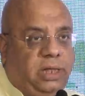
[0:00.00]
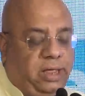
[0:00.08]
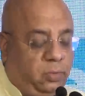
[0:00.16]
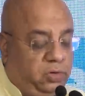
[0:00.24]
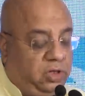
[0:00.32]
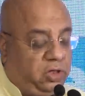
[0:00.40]

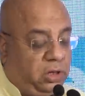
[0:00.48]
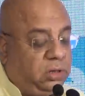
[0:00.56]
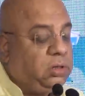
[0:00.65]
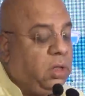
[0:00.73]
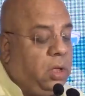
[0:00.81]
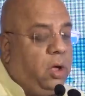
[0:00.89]

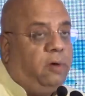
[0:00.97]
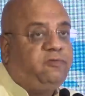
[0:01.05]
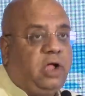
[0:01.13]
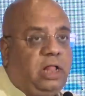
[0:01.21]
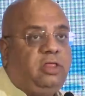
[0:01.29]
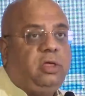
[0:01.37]
acquisitions, of
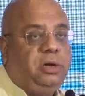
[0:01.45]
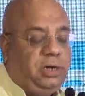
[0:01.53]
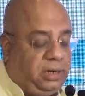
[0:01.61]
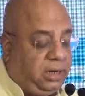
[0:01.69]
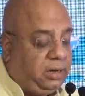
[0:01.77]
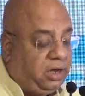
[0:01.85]
culture
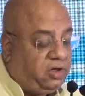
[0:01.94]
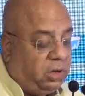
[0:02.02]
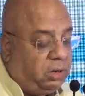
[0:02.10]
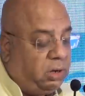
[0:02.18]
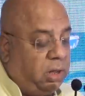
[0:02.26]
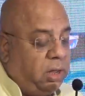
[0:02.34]

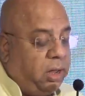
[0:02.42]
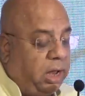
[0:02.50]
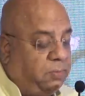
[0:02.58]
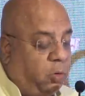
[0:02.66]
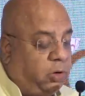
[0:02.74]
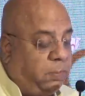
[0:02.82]
integration,
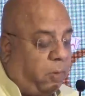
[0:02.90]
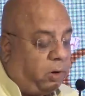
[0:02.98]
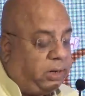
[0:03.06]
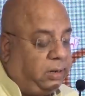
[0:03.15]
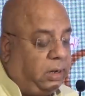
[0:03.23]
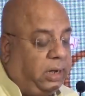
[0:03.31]
and more
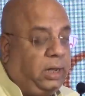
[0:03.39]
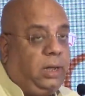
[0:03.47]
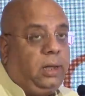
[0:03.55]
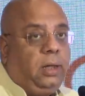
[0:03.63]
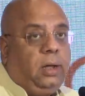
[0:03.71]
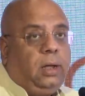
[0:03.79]
importantly,
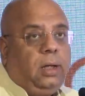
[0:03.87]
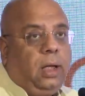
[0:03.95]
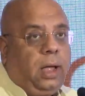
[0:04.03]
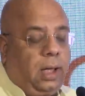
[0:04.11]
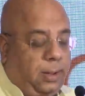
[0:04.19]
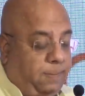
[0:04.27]

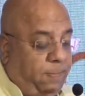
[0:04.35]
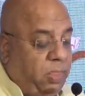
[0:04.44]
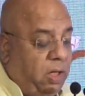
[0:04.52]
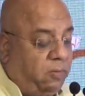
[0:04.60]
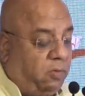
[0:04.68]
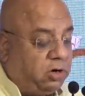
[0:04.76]
um,
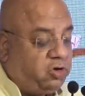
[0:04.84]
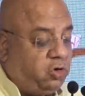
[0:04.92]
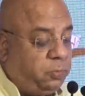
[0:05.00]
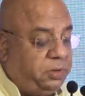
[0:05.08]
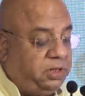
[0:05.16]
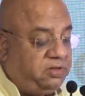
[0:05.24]
what
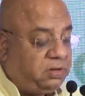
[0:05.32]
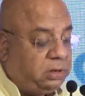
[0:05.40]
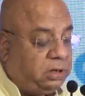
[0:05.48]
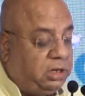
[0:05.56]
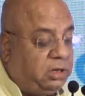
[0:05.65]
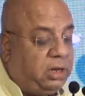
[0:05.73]
should be the
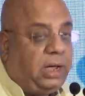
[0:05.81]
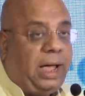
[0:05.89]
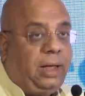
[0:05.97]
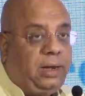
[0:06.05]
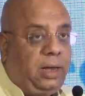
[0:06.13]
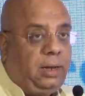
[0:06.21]
strategic
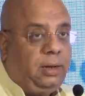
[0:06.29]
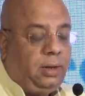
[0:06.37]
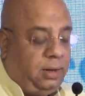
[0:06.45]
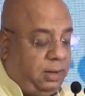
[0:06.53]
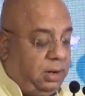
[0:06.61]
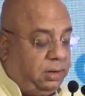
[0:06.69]
hiring
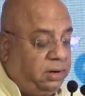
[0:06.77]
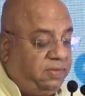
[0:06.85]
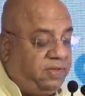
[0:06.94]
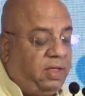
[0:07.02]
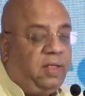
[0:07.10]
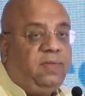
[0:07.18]

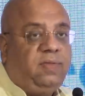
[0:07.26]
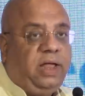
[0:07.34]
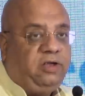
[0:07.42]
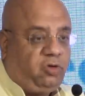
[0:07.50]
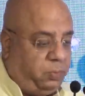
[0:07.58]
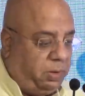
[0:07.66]
decisions
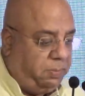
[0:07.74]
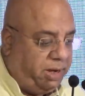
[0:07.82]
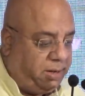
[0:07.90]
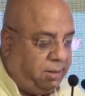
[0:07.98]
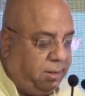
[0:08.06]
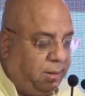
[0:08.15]
that should be
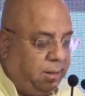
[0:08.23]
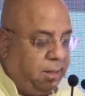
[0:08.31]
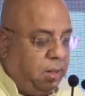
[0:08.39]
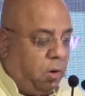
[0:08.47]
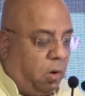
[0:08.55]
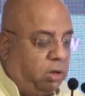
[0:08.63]
made.
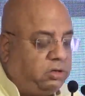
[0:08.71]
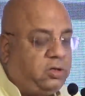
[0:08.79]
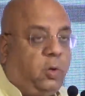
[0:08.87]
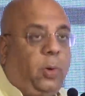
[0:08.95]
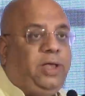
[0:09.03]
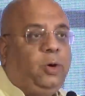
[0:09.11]
Also,
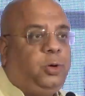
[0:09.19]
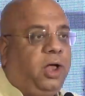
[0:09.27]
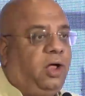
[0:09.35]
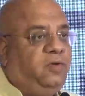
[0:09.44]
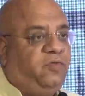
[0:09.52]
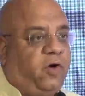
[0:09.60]
when you
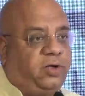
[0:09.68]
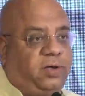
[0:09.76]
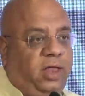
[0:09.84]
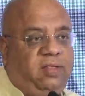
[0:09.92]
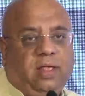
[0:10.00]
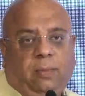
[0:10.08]
turn
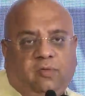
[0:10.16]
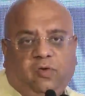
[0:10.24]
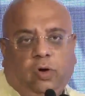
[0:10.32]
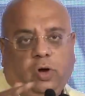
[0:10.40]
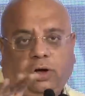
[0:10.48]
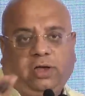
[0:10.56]
40, some of you
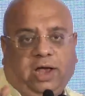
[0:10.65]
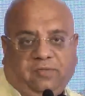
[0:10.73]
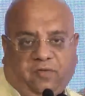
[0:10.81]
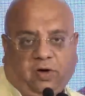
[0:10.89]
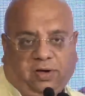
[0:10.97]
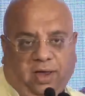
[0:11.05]
are not yet
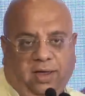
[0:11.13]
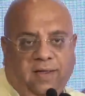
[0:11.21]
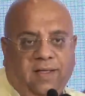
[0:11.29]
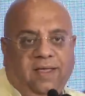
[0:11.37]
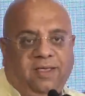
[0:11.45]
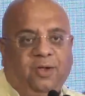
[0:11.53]
40,
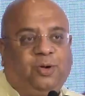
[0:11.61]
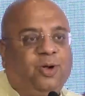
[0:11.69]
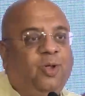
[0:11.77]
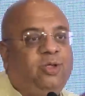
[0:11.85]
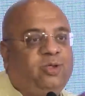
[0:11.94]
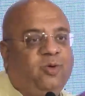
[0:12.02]
you're
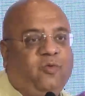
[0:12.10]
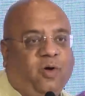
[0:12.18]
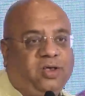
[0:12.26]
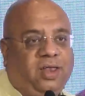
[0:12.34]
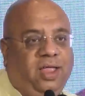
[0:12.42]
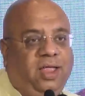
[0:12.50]
close to
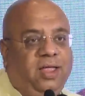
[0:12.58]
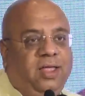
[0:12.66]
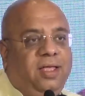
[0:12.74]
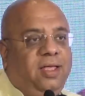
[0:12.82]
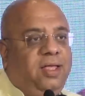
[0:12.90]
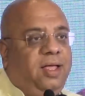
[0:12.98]
40,
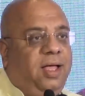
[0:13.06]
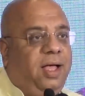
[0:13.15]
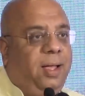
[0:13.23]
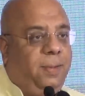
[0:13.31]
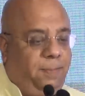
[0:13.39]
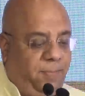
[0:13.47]

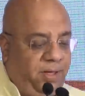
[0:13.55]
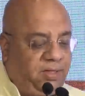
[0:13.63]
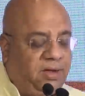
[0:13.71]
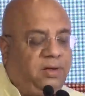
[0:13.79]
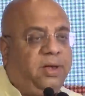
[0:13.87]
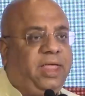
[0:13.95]
uh, it's
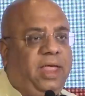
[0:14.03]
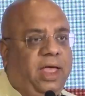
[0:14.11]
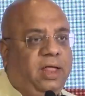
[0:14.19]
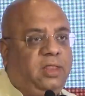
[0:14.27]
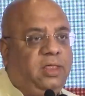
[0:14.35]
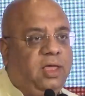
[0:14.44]
a tricky
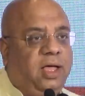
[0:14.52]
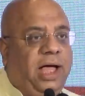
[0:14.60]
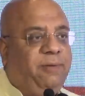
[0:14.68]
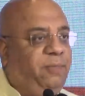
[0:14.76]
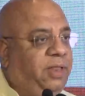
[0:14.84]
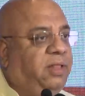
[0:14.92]
age.
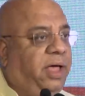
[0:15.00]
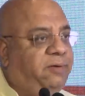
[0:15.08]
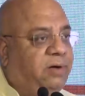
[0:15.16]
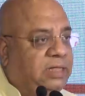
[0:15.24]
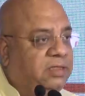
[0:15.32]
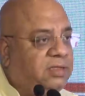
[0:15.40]
I've been there
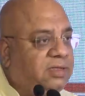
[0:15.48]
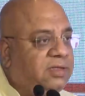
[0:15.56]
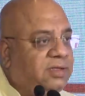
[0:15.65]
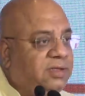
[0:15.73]
once.